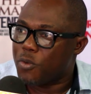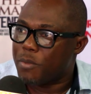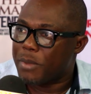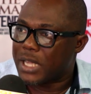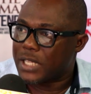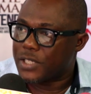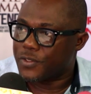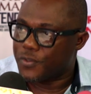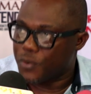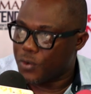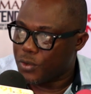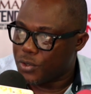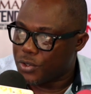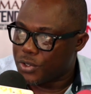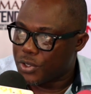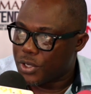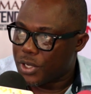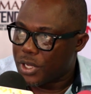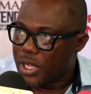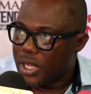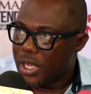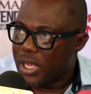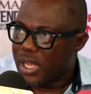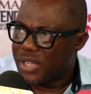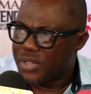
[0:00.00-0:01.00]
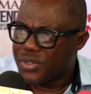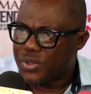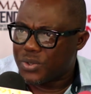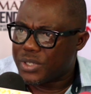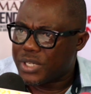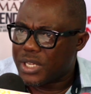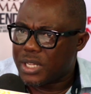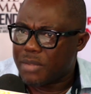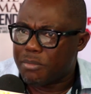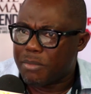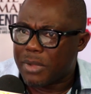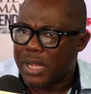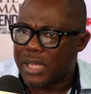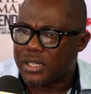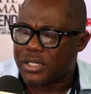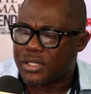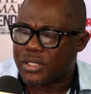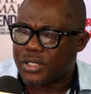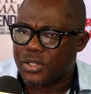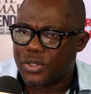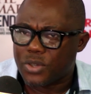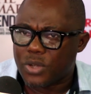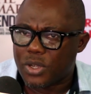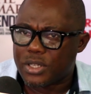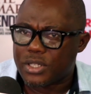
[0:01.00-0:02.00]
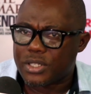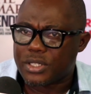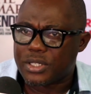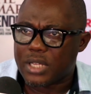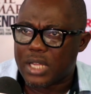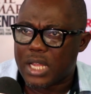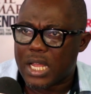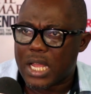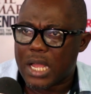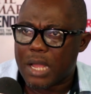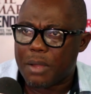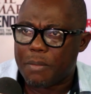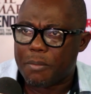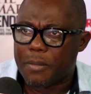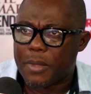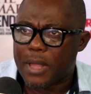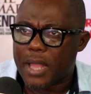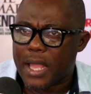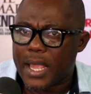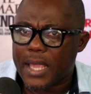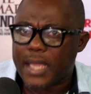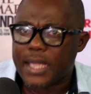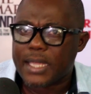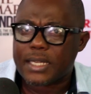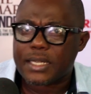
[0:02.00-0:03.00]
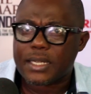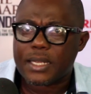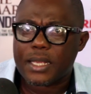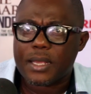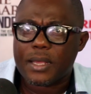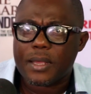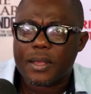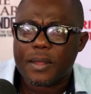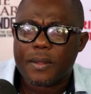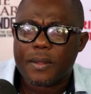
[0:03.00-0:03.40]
who must vote. So they must not um, hide